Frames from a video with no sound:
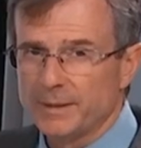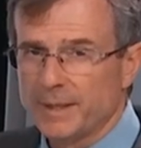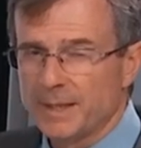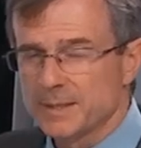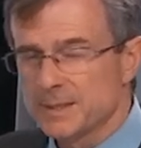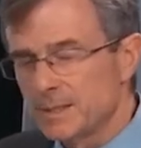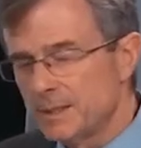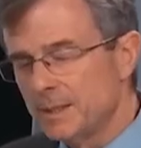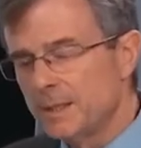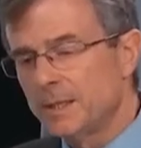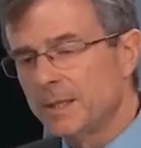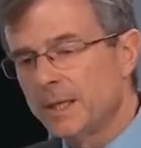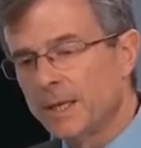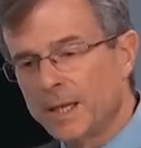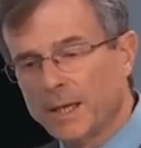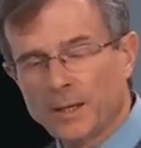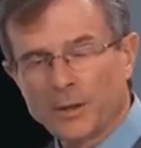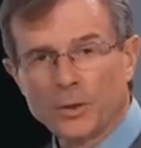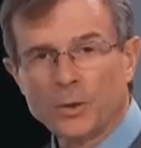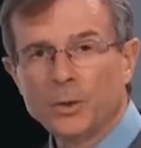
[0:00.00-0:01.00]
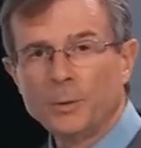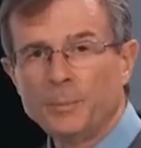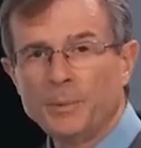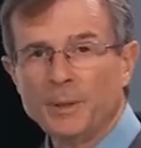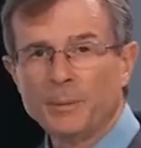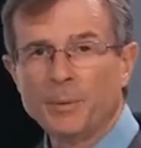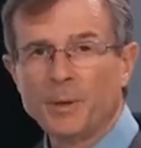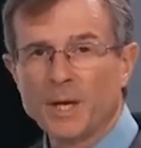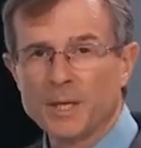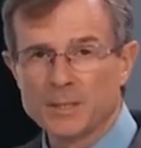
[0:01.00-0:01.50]
that's an indicate, could be
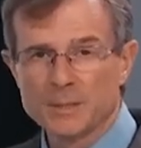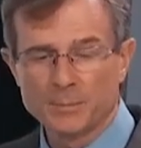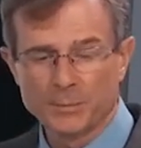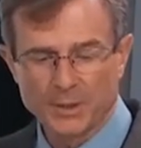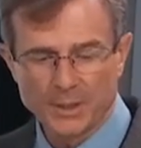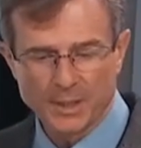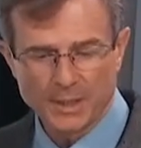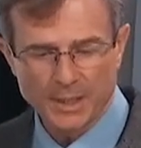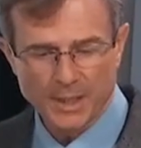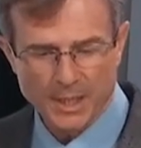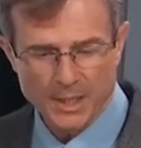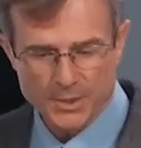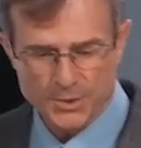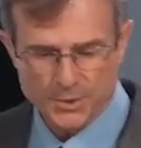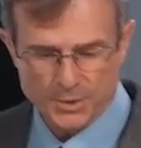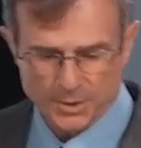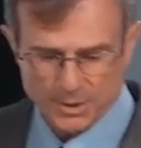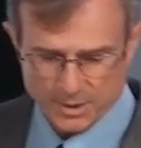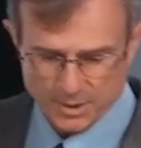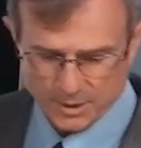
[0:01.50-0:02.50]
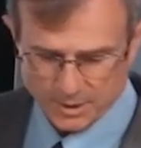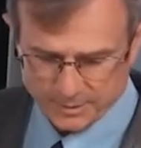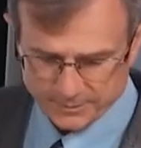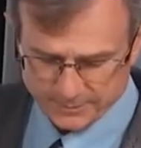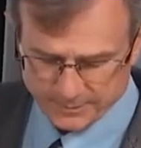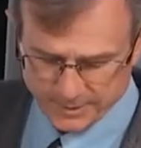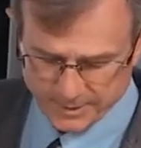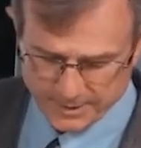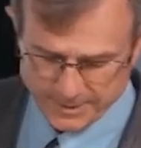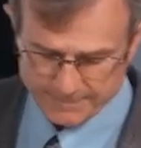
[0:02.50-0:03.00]
a possible indication
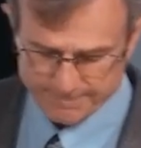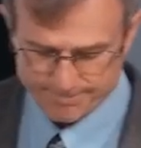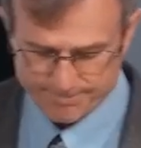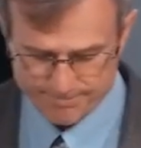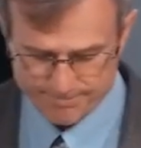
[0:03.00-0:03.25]
of, um,